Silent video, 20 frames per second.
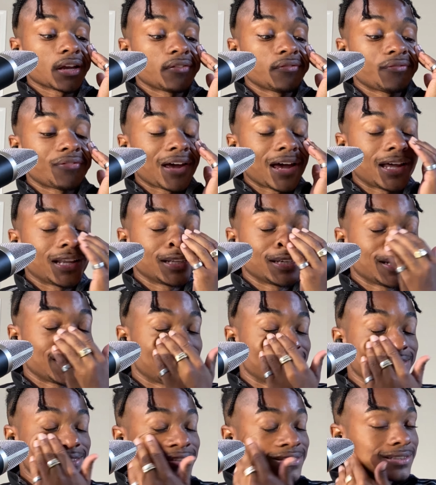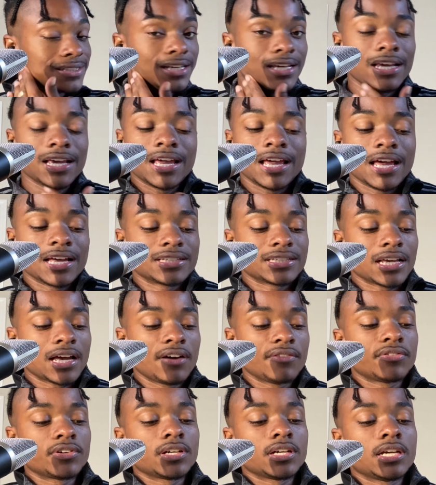and valid as as
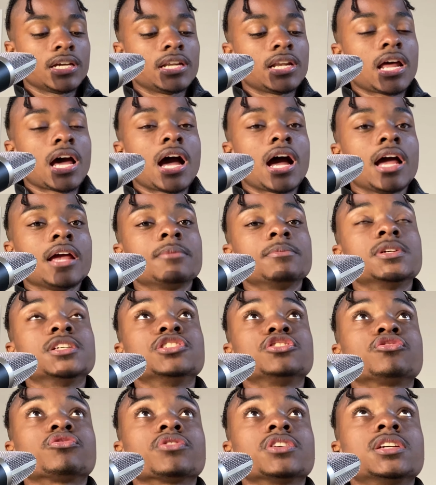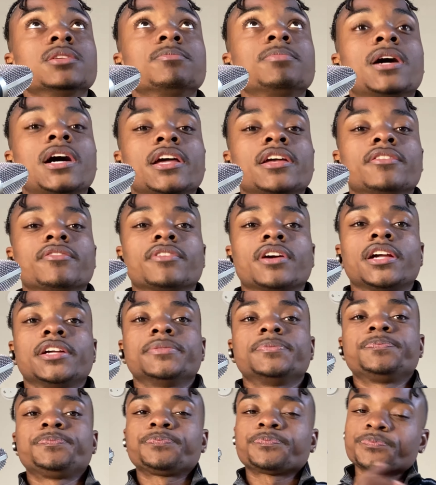ever, and I'm intrigued by it, right?